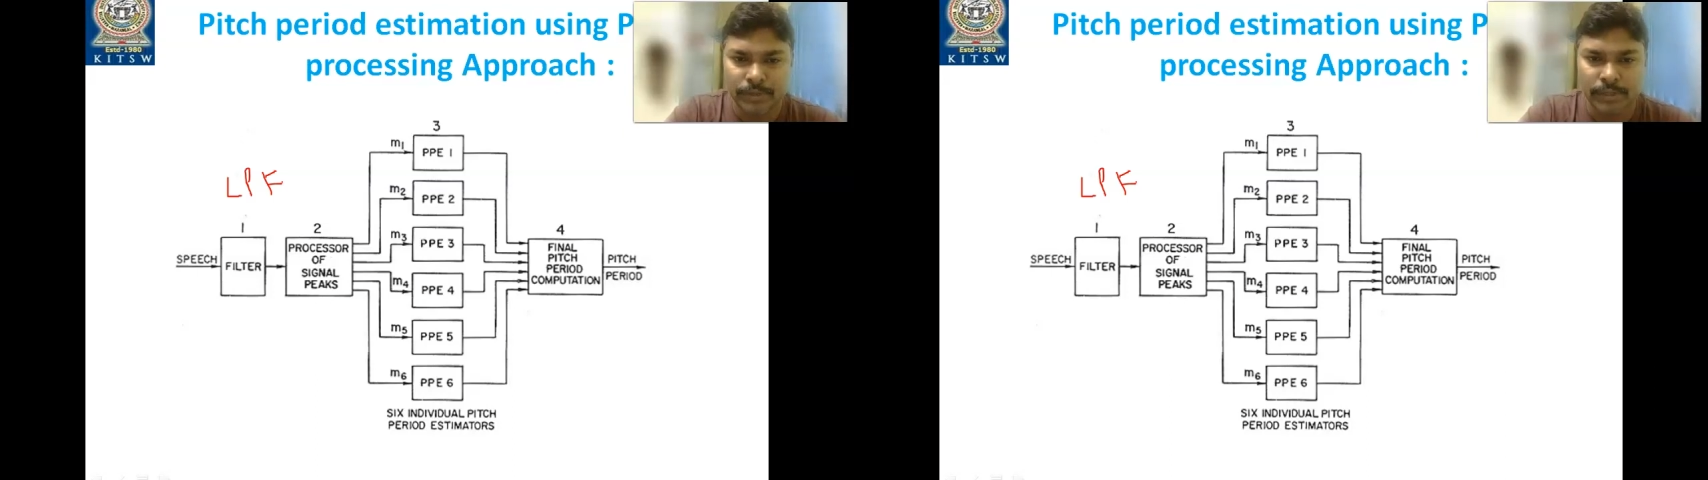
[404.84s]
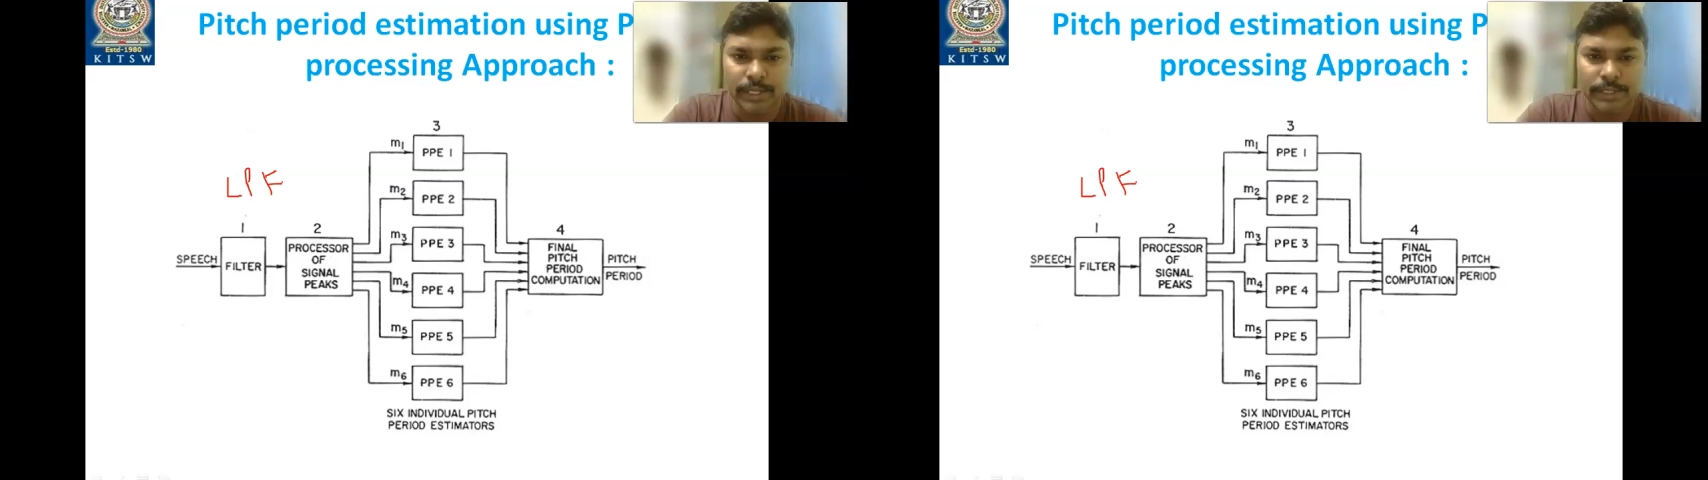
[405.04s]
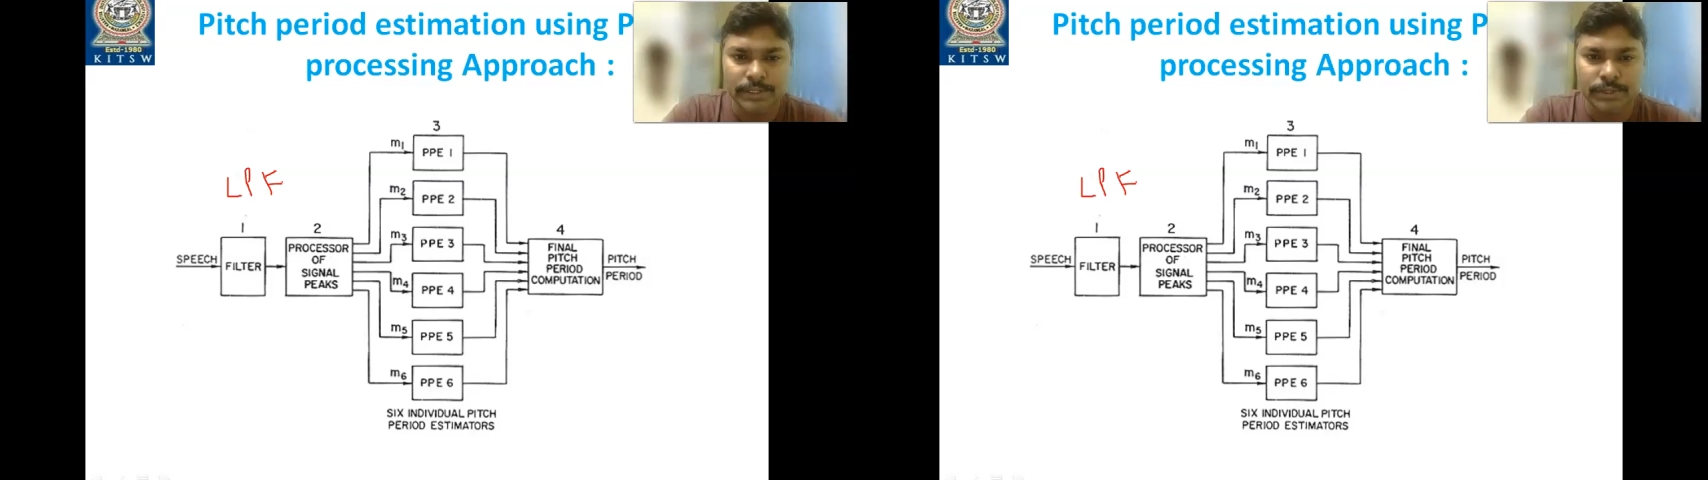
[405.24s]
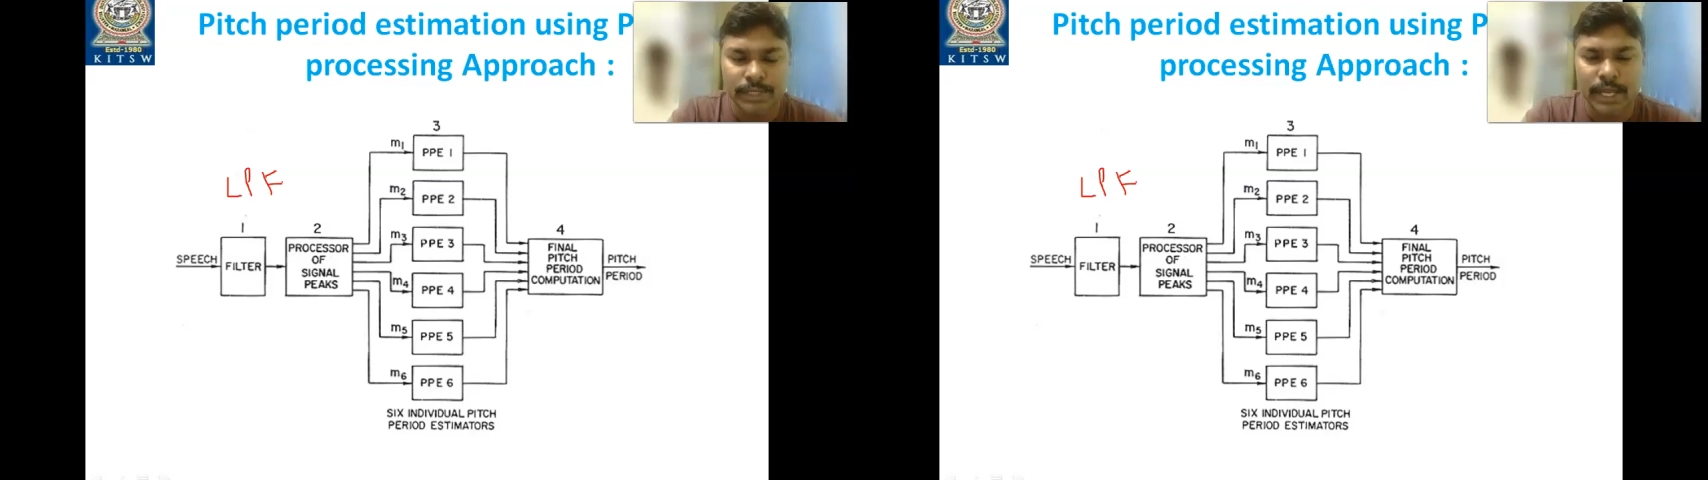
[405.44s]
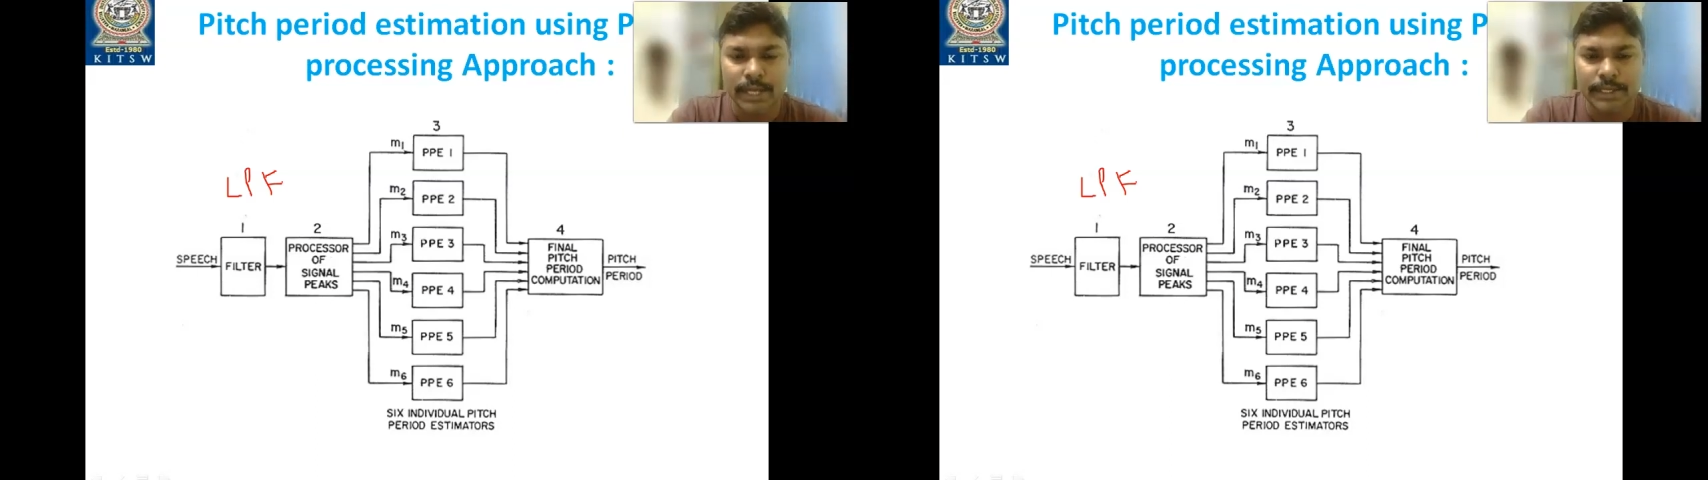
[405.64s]
Okay, so
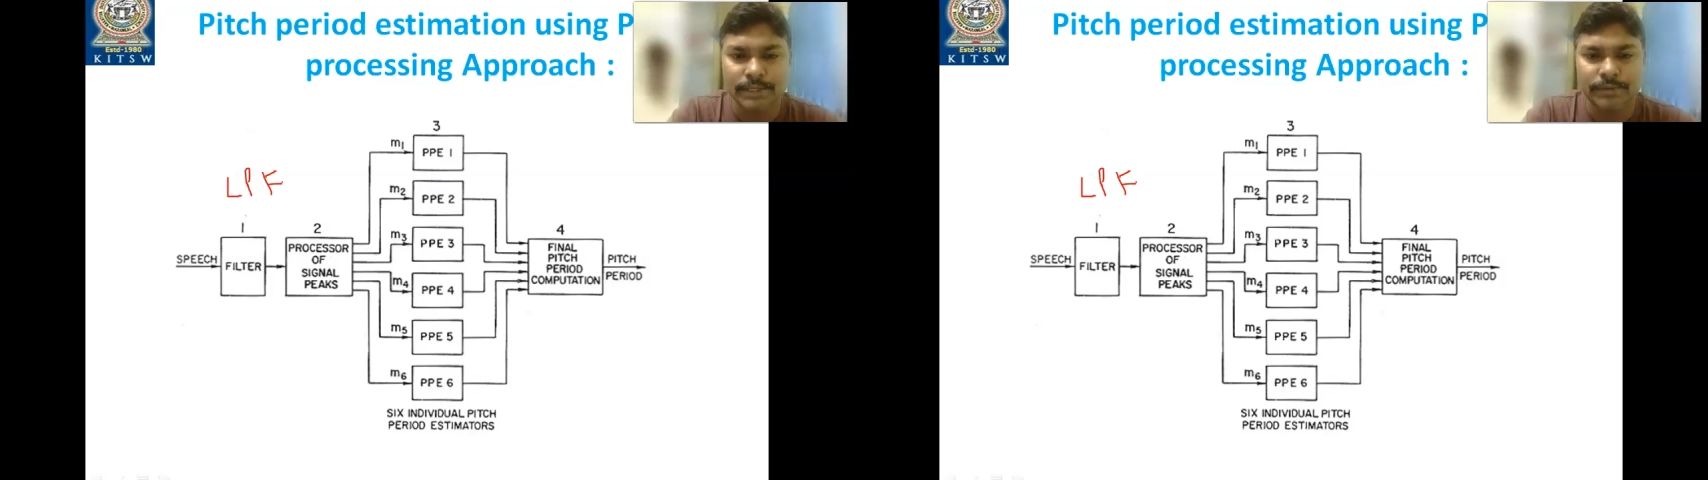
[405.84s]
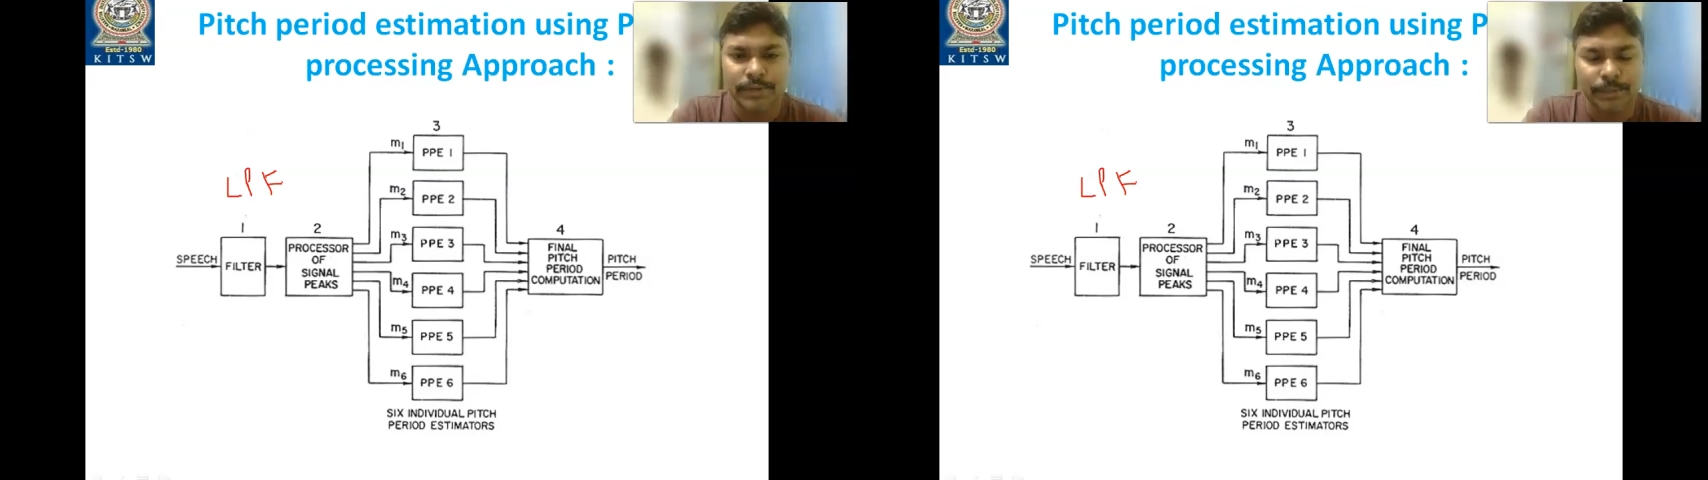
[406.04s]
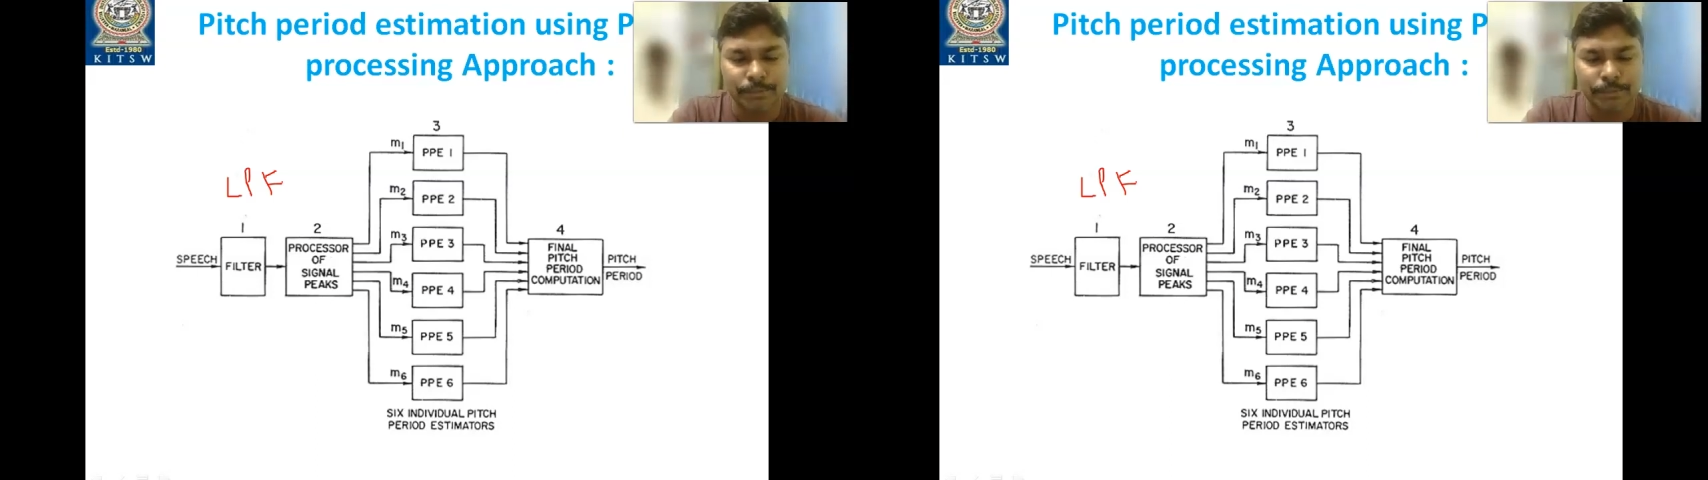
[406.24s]
that is a very